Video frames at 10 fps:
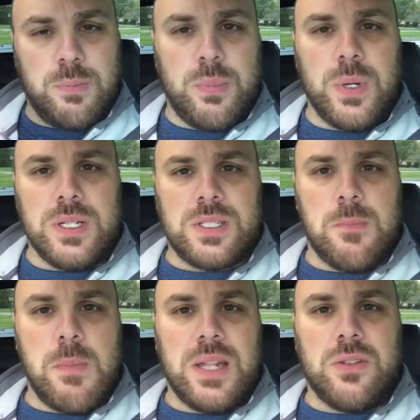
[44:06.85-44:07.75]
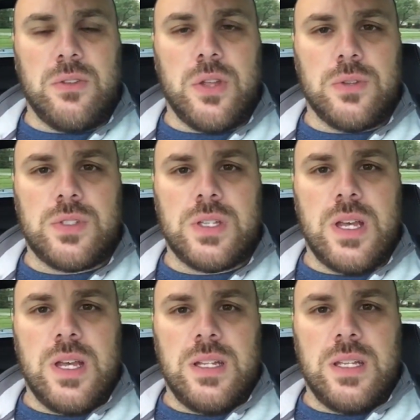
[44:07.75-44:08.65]
putting some mental notes
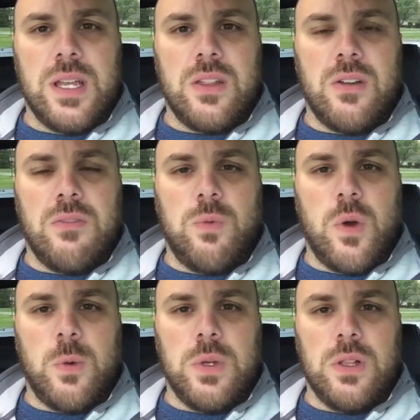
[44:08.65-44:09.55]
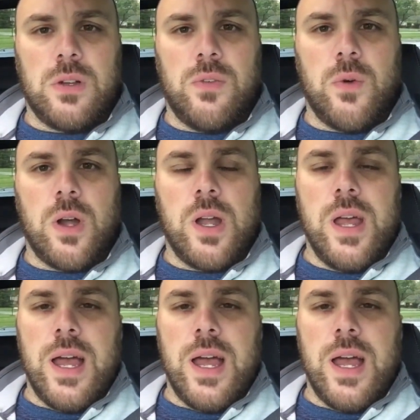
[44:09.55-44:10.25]
together of what we look for.